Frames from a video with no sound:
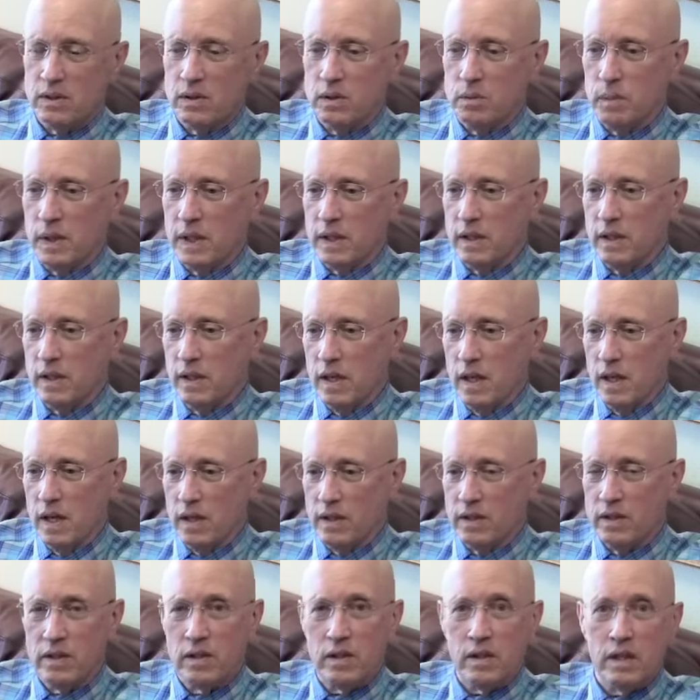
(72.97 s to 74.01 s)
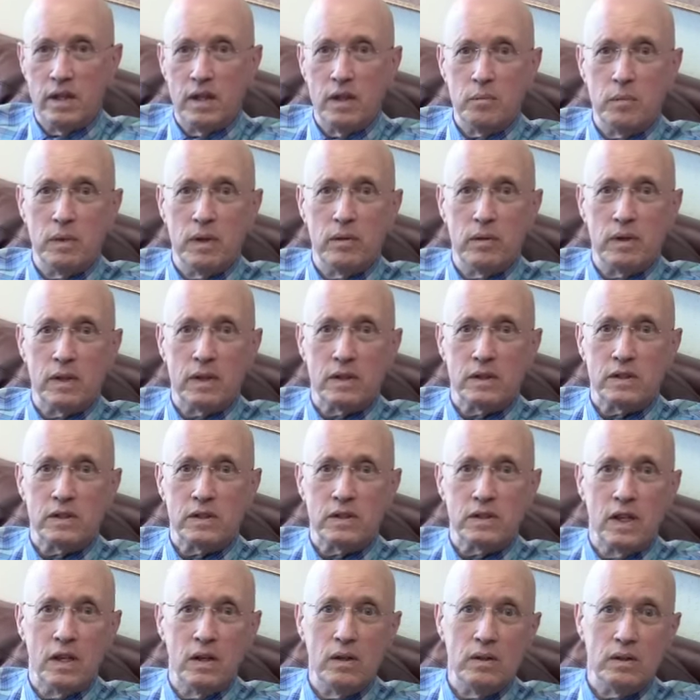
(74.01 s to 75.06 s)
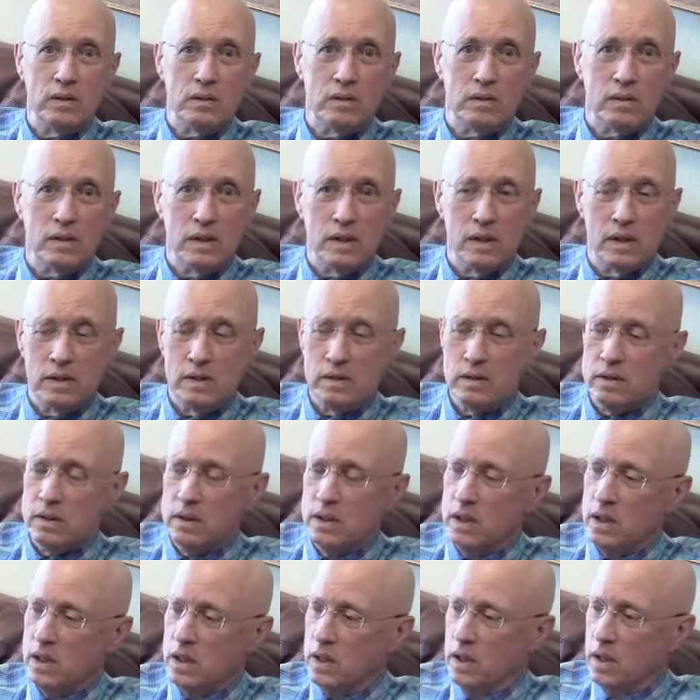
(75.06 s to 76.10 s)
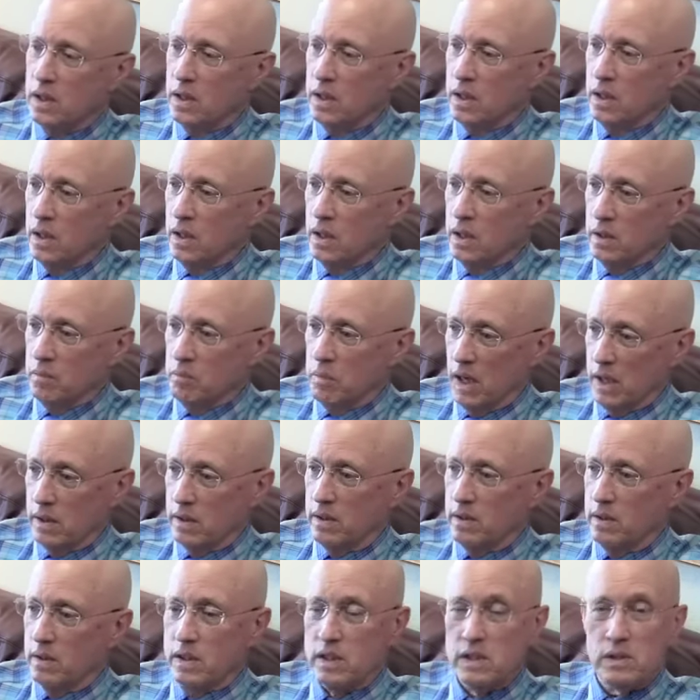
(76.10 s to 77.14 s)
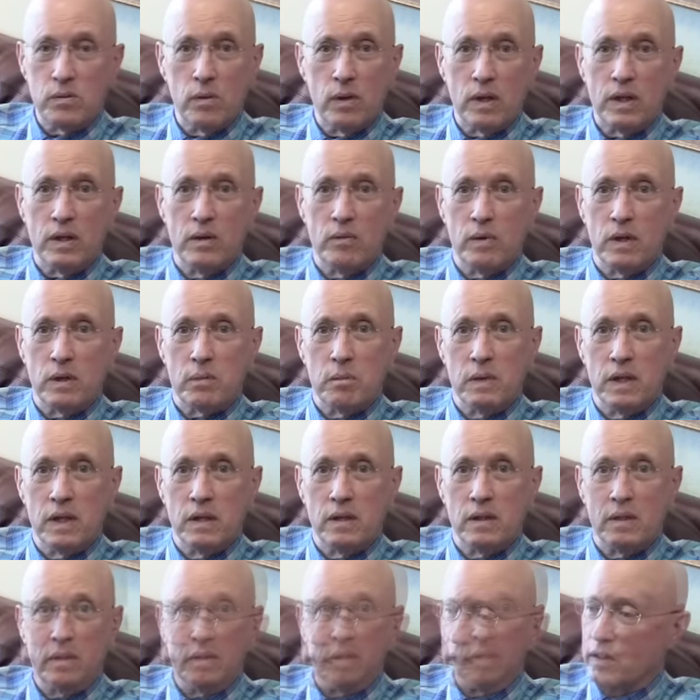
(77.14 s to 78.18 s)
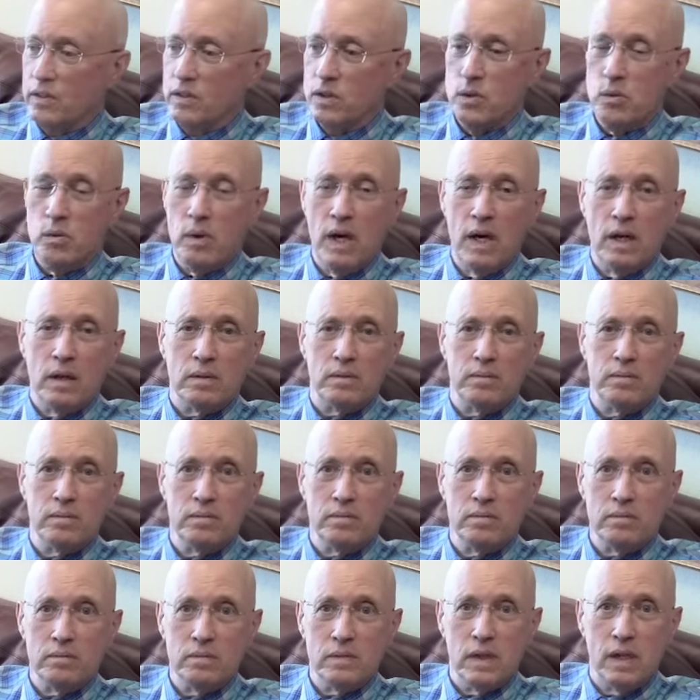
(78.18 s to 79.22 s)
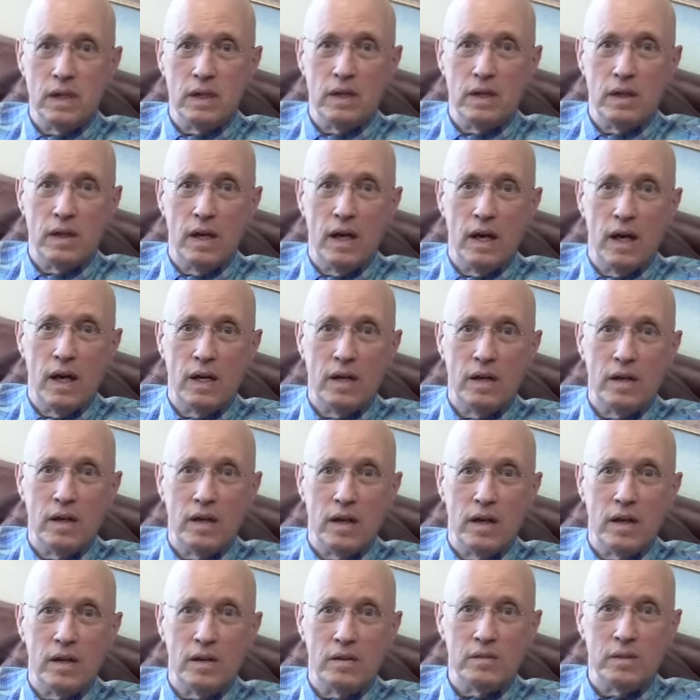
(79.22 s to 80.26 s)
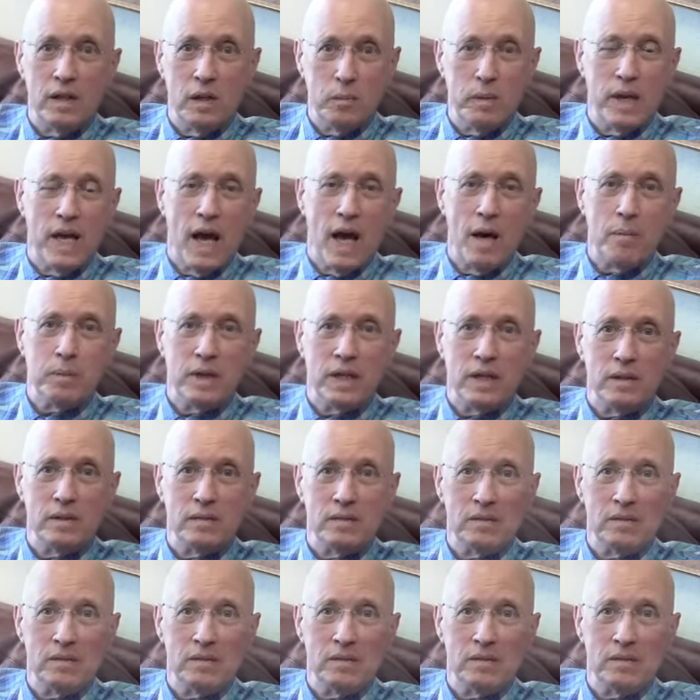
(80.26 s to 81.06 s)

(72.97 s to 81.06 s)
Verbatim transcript: oh my God, You could have hit me with a stone, you know. But he's working with me, and he'll do well, and, and uh, he'll be happy.